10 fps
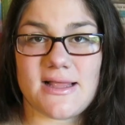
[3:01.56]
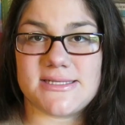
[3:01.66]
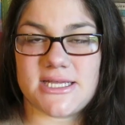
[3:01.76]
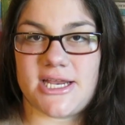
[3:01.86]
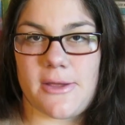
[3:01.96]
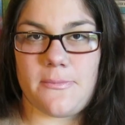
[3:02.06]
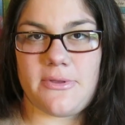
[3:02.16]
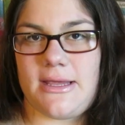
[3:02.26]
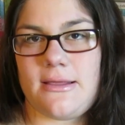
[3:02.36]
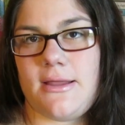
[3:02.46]
that's going to
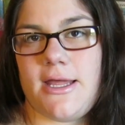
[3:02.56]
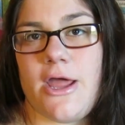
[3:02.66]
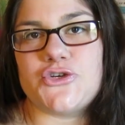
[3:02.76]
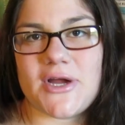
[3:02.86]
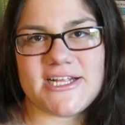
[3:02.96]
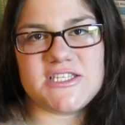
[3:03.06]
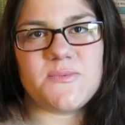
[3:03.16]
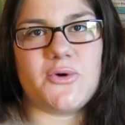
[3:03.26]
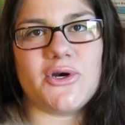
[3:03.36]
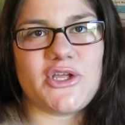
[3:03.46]
completely
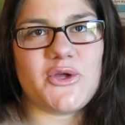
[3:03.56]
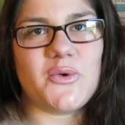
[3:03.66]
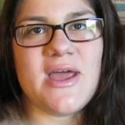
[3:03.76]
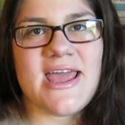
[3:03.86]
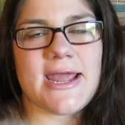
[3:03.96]
transport you